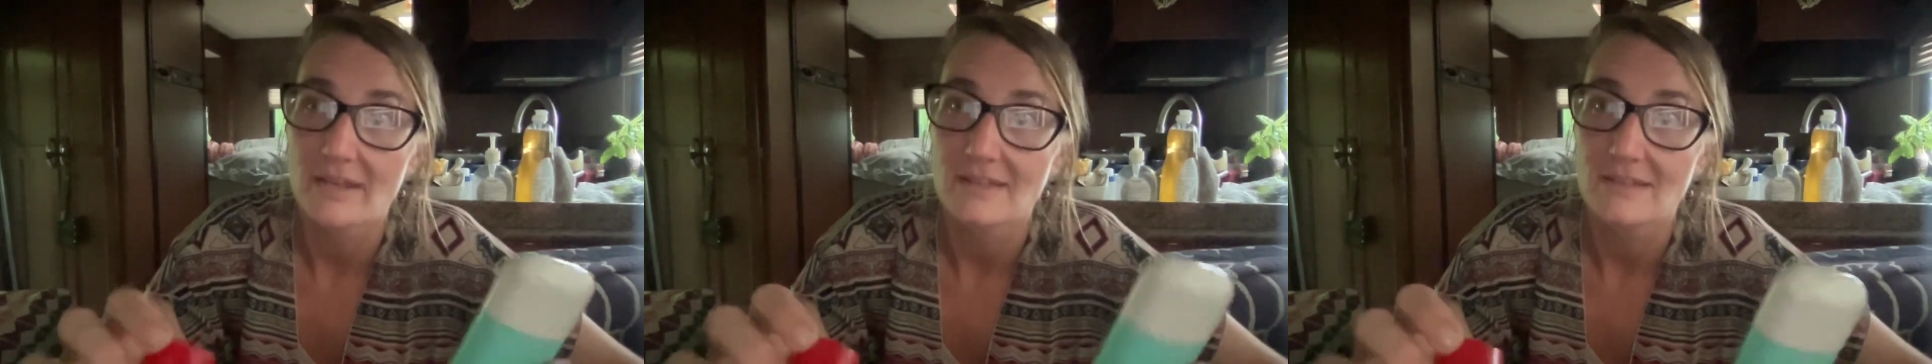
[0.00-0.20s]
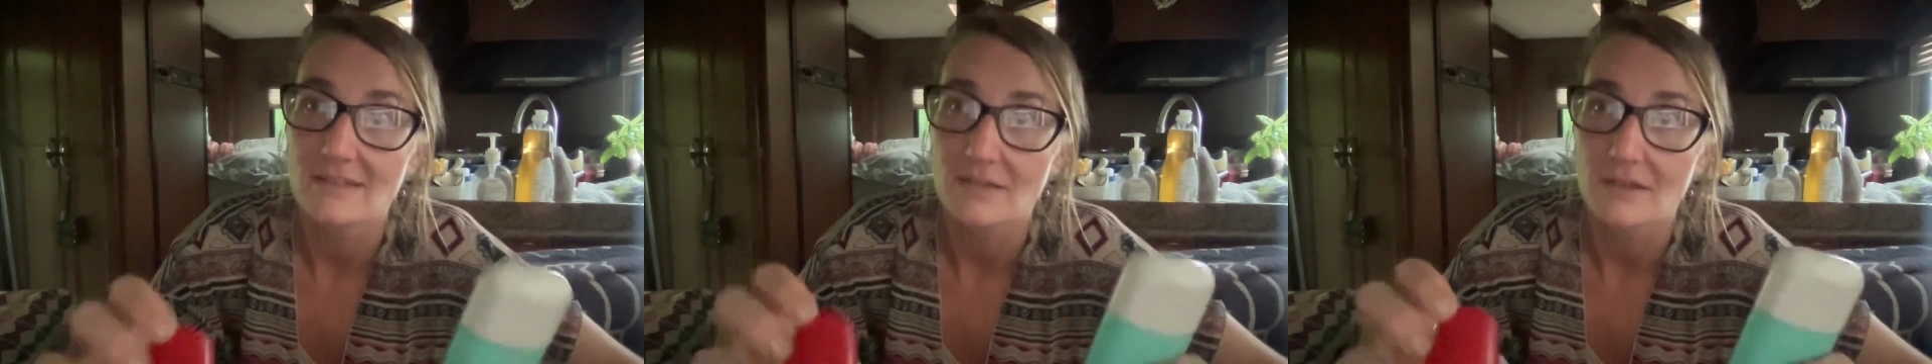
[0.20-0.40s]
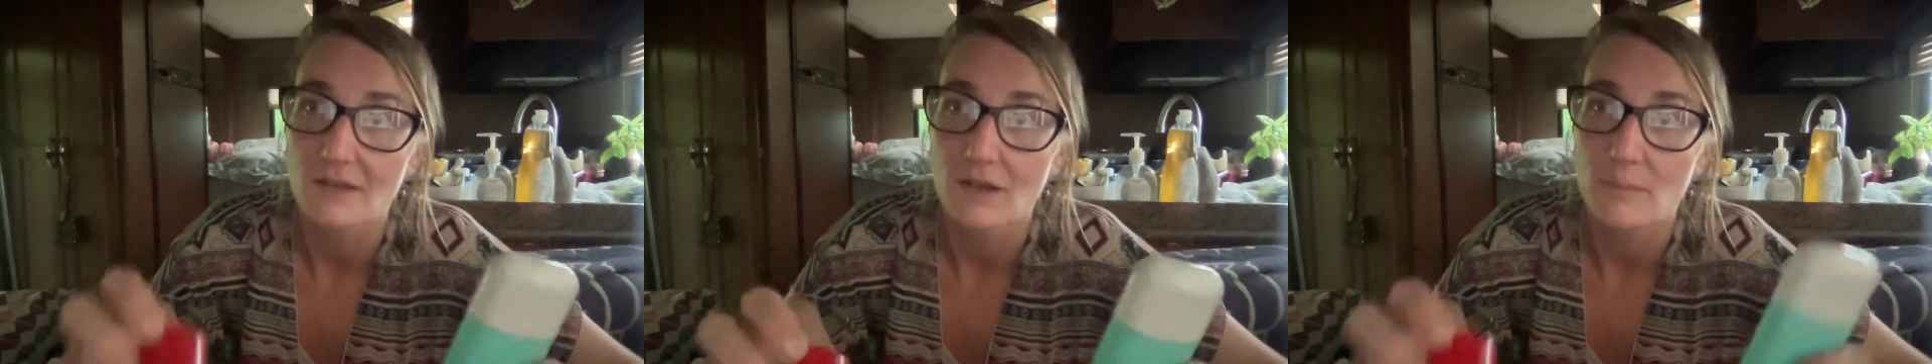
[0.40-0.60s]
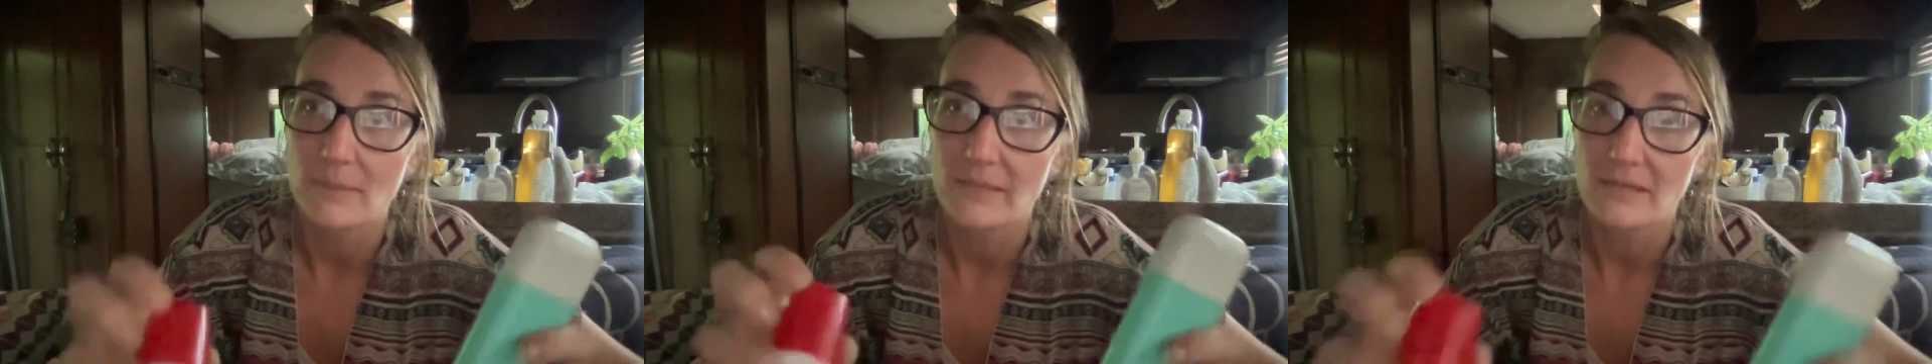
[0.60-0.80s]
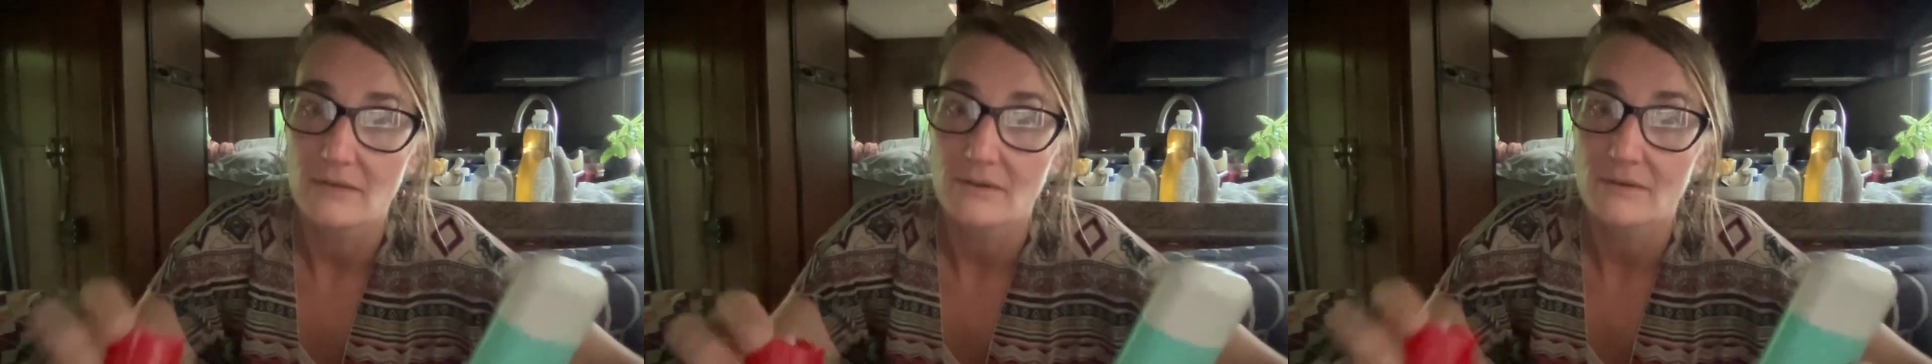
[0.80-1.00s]
it doesn't
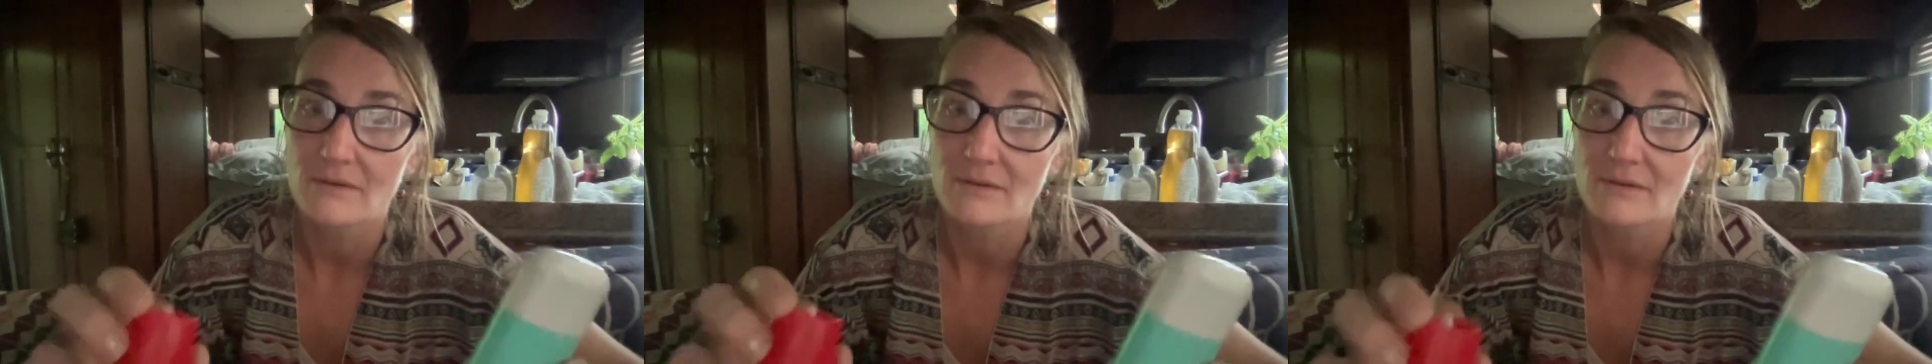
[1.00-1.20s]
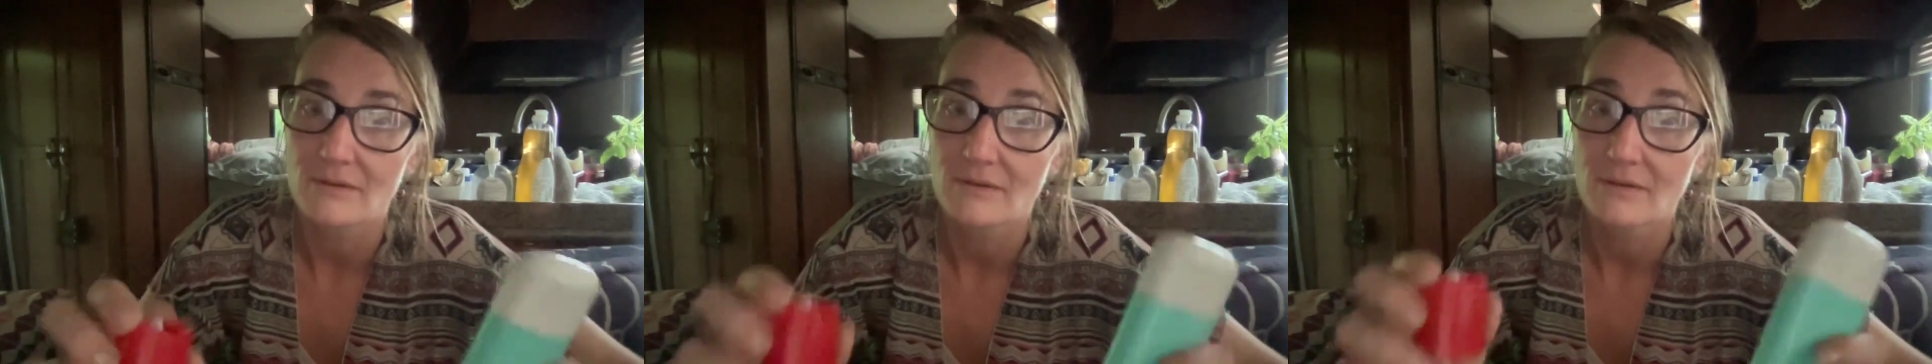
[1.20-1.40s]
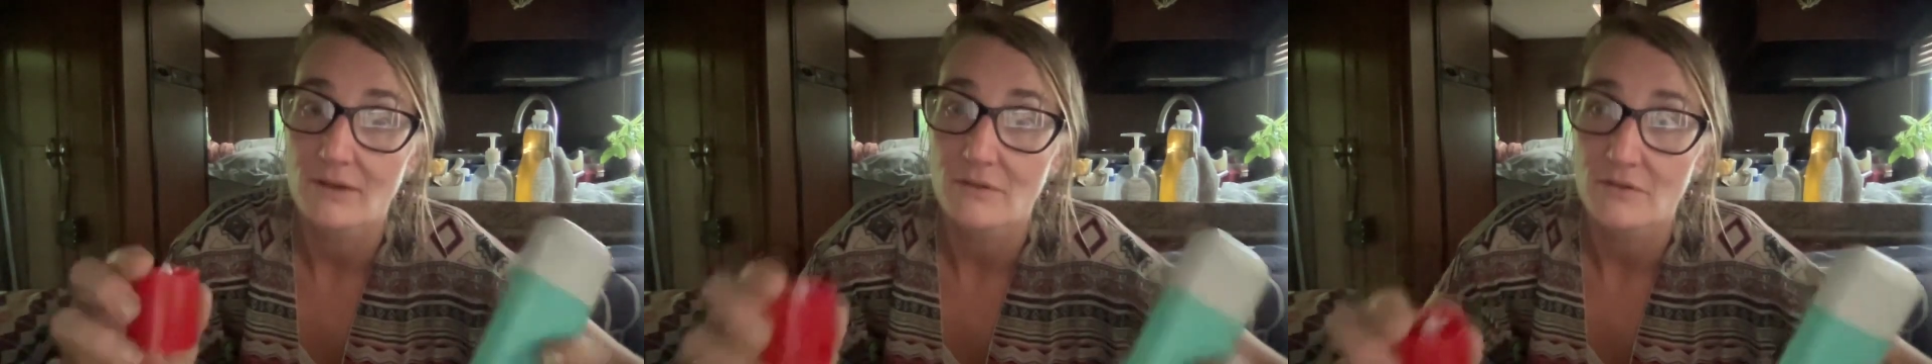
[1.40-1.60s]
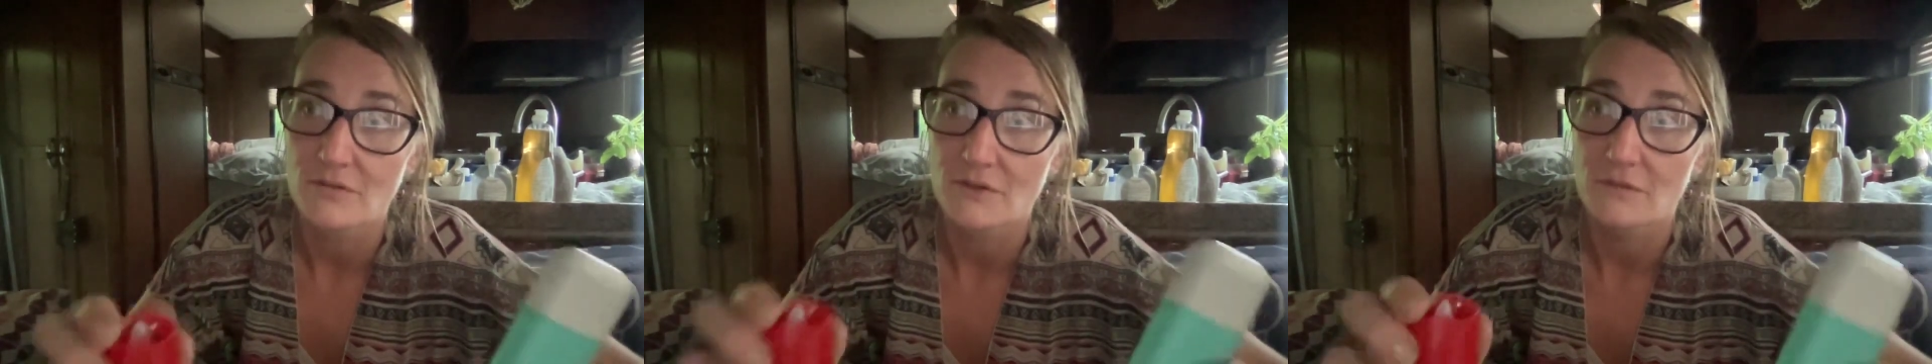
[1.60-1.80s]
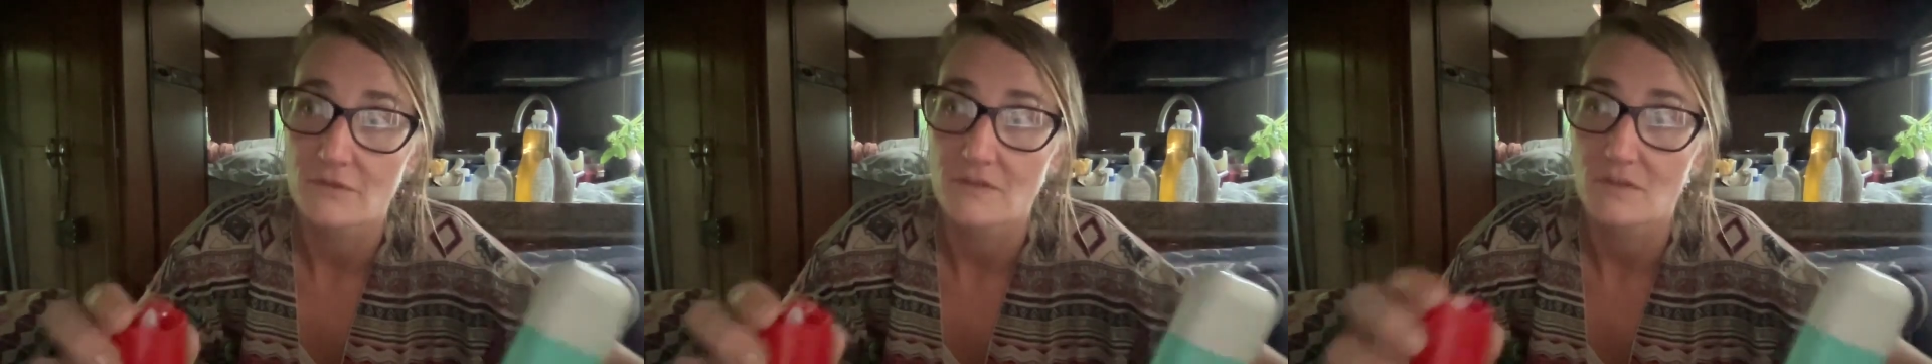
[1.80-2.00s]
appear on the
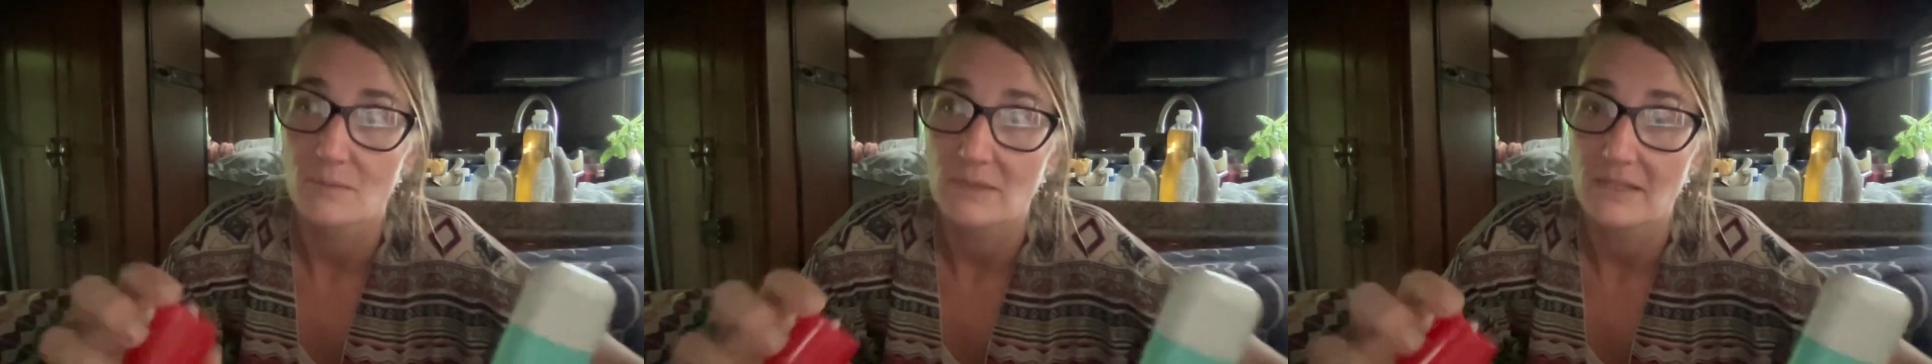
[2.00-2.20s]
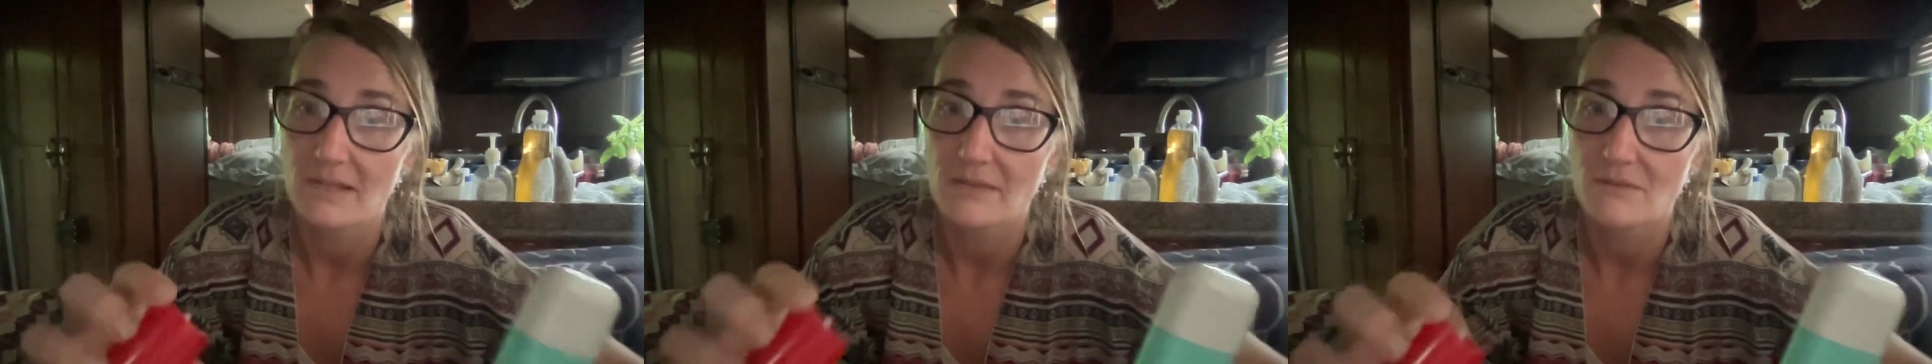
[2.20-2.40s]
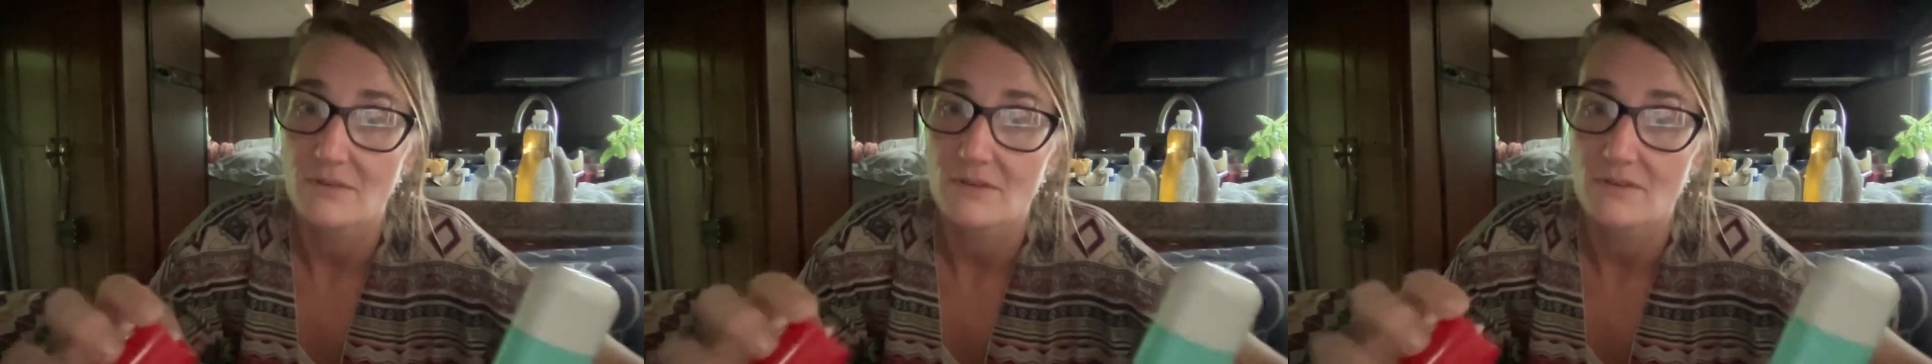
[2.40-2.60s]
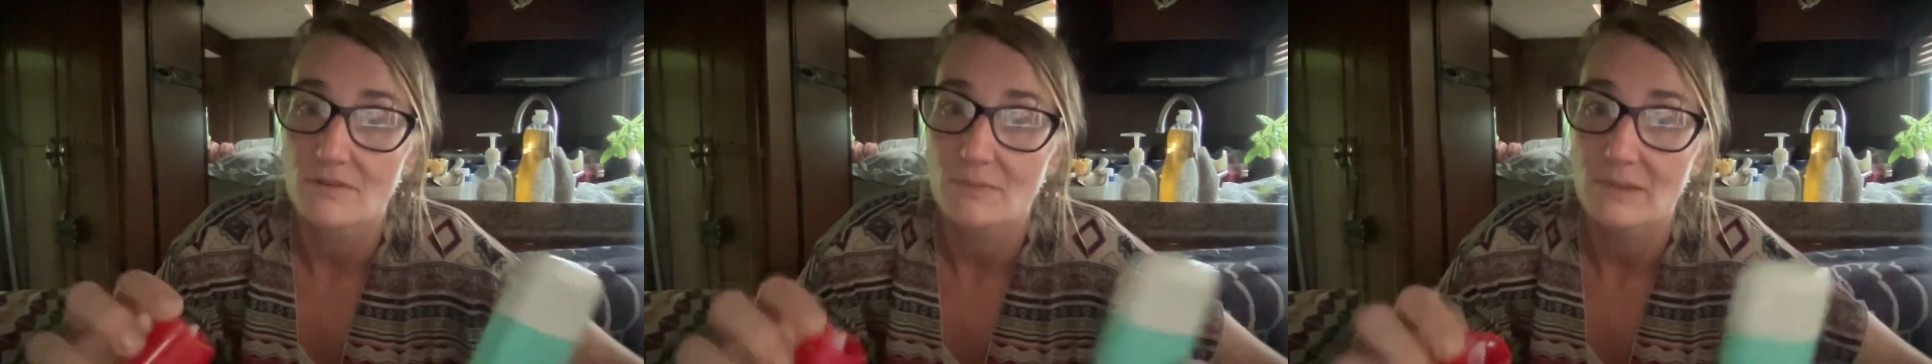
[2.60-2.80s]
surface to be dangerous,